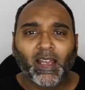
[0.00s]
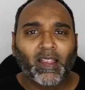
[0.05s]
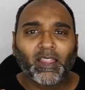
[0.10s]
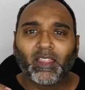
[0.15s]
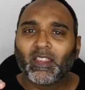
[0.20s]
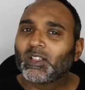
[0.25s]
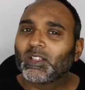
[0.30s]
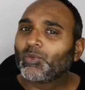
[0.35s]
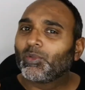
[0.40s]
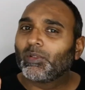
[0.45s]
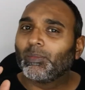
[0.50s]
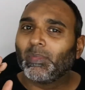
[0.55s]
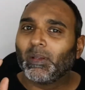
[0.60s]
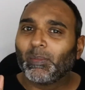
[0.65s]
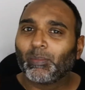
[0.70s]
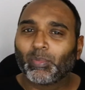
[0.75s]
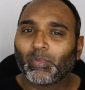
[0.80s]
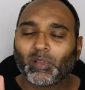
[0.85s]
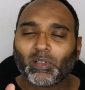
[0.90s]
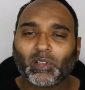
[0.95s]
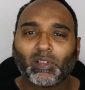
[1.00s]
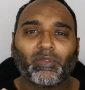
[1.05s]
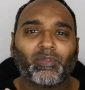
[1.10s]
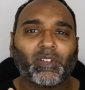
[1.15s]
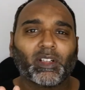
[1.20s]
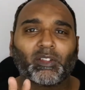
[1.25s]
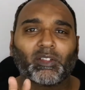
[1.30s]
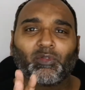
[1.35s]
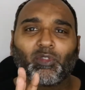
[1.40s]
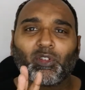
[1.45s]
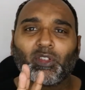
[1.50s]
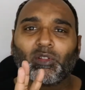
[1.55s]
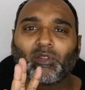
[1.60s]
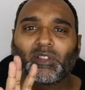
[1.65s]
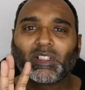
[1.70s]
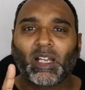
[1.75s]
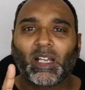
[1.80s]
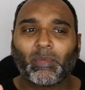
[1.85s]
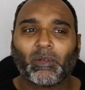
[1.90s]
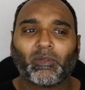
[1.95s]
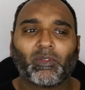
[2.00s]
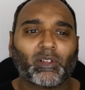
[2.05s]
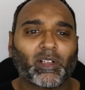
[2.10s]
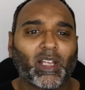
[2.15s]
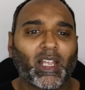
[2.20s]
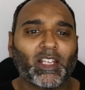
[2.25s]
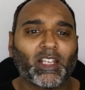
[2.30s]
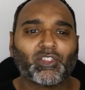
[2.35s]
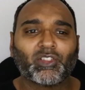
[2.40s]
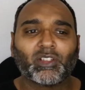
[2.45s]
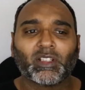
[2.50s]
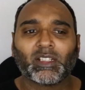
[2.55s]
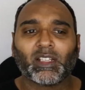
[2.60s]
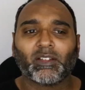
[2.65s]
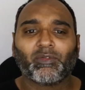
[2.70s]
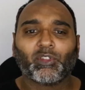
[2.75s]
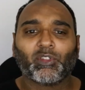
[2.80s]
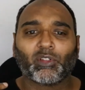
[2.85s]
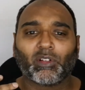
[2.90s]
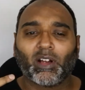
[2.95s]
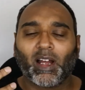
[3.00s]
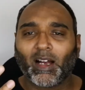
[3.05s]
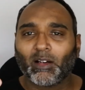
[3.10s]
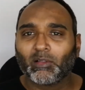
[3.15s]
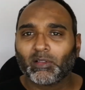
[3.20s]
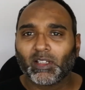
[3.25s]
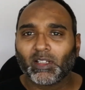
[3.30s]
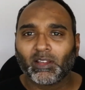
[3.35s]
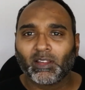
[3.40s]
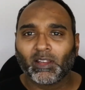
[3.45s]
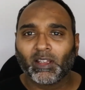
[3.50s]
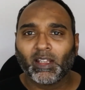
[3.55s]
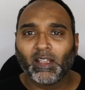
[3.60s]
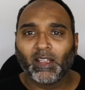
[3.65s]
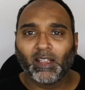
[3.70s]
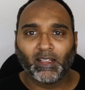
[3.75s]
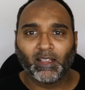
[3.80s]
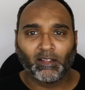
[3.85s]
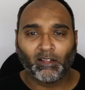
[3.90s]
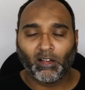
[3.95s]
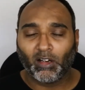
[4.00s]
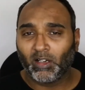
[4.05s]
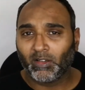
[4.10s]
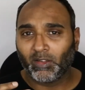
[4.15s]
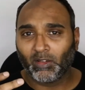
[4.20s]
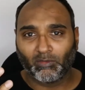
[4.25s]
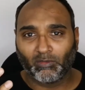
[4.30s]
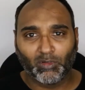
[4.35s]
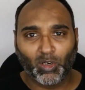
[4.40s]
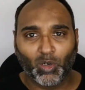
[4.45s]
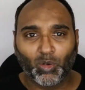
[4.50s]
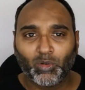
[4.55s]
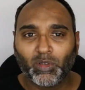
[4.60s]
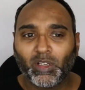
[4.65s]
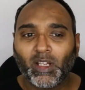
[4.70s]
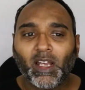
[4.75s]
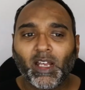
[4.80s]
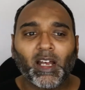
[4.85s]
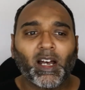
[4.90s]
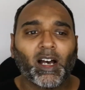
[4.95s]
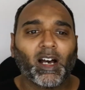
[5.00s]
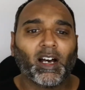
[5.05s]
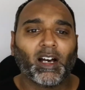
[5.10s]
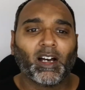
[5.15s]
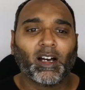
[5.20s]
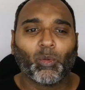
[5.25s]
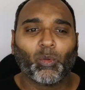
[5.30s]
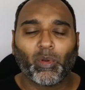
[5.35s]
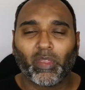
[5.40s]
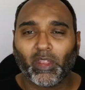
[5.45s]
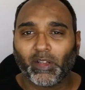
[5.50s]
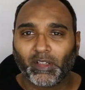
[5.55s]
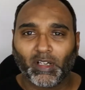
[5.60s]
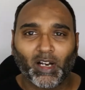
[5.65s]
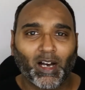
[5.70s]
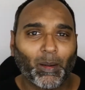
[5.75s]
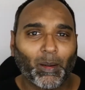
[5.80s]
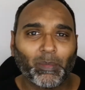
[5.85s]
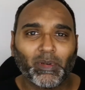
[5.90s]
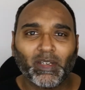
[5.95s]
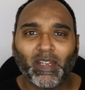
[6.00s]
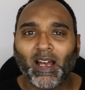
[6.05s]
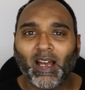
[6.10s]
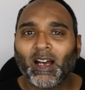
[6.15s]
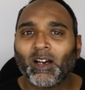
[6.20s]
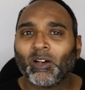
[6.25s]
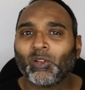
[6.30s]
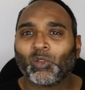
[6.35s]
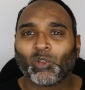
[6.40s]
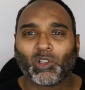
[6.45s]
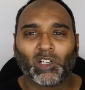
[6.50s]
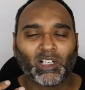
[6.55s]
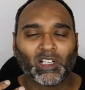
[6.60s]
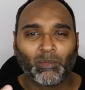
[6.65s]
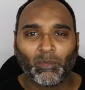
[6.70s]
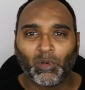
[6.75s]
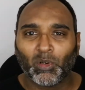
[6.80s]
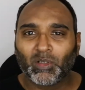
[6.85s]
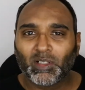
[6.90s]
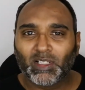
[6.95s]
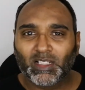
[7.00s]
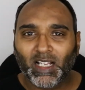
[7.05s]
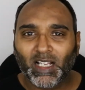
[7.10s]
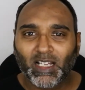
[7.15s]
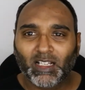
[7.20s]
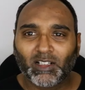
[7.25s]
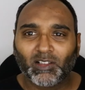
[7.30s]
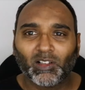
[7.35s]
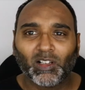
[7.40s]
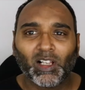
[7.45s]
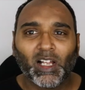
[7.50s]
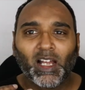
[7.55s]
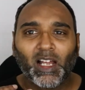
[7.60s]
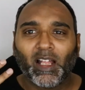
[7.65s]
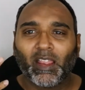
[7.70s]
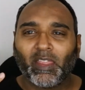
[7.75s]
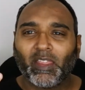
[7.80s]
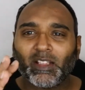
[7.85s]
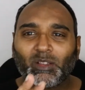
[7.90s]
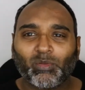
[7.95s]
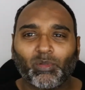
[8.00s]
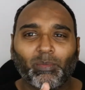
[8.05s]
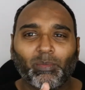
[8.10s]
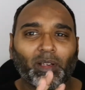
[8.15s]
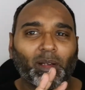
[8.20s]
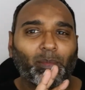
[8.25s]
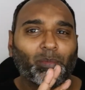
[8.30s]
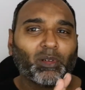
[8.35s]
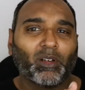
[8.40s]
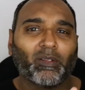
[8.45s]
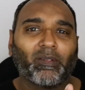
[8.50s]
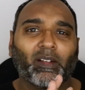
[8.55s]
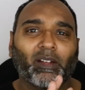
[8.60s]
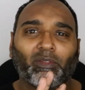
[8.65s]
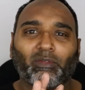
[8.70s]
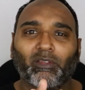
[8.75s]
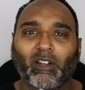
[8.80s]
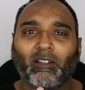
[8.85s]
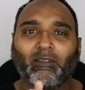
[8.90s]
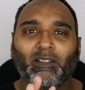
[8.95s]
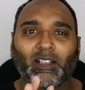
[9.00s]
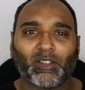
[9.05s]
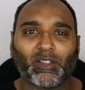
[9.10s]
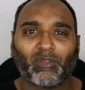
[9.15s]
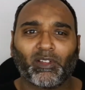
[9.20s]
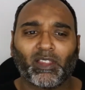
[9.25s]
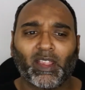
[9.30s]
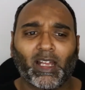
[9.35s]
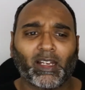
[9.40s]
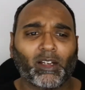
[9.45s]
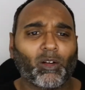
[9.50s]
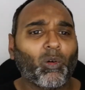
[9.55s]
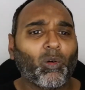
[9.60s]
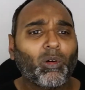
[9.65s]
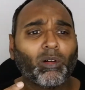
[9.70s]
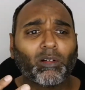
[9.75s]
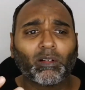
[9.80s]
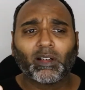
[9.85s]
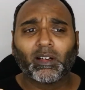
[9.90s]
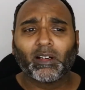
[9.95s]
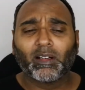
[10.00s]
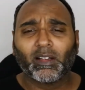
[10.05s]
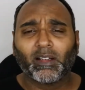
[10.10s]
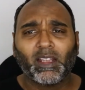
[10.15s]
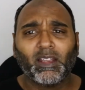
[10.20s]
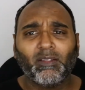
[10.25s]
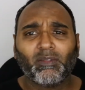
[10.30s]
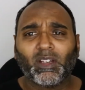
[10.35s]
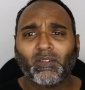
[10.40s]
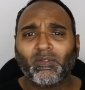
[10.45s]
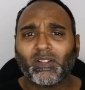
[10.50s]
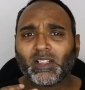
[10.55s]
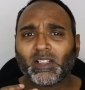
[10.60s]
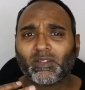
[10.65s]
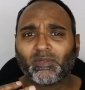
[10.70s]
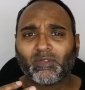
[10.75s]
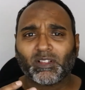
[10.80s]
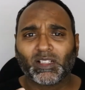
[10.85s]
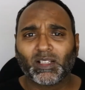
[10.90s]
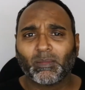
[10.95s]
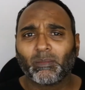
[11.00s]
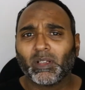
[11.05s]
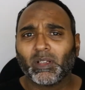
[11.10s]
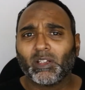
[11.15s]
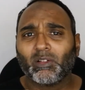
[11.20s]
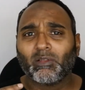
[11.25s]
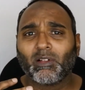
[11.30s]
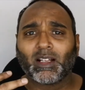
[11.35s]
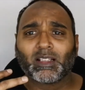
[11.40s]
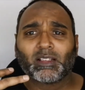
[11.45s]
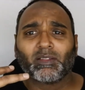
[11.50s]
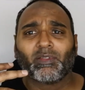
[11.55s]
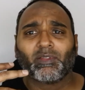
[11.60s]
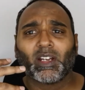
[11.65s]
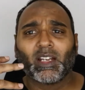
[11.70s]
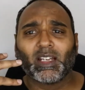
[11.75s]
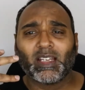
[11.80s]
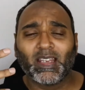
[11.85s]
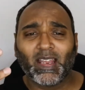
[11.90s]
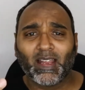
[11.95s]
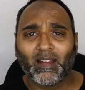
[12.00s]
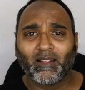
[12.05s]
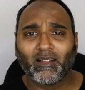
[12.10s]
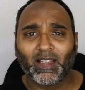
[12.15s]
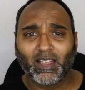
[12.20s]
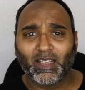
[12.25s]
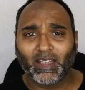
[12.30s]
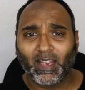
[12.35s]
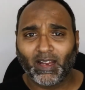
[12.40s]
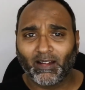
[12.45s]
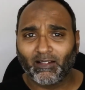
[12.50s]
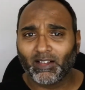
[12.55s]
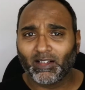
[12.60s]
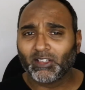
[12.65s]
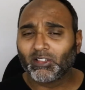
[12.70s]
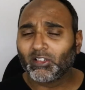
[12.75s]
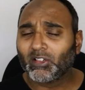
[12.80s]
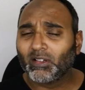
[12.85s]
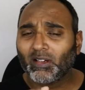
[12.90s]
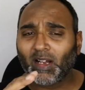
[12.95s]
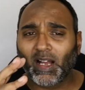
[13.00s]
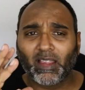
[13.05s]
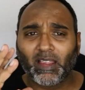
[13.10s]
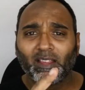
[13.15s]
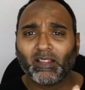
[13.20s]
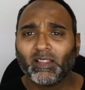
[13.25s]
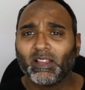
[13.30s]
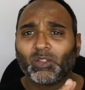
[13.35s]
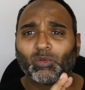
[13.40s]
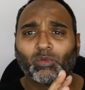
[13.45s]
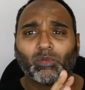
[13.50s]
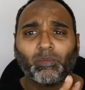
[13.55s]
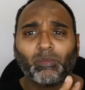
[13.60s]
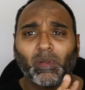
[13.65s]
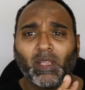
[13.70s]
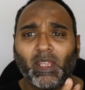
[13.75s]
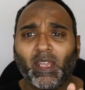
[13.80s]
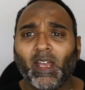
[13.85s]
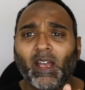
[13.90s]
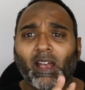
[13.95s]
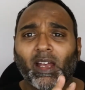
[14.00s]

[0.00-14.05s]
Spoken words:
This would be perfect for those type of occasions if you're out on the road with the top down or on a motorcycle. This would be a perfect fragrance for that. Or even if it's for somebody who has a very daring character, I think this would be